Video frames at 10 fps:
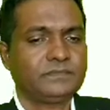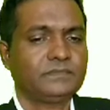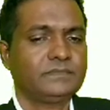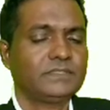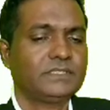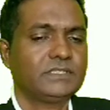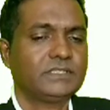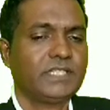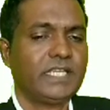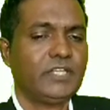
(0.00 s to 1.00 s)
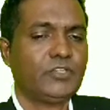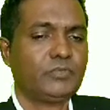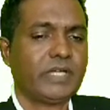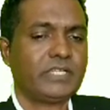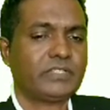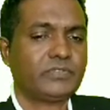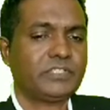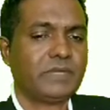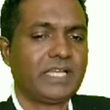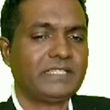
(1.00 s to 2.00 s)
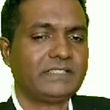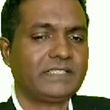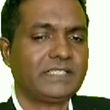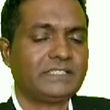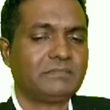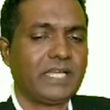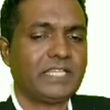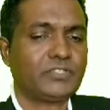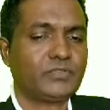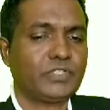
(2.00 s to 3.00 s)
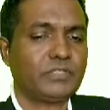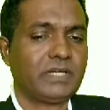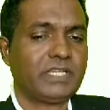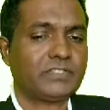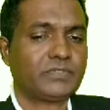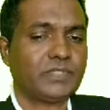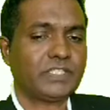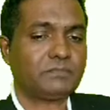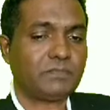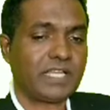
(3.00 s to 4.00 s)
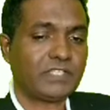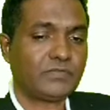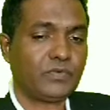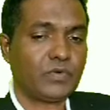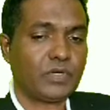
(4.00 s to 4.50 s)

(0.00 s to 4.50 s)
3 into minus 2 is minus 6, minus 2 into minus 2 is plus 4,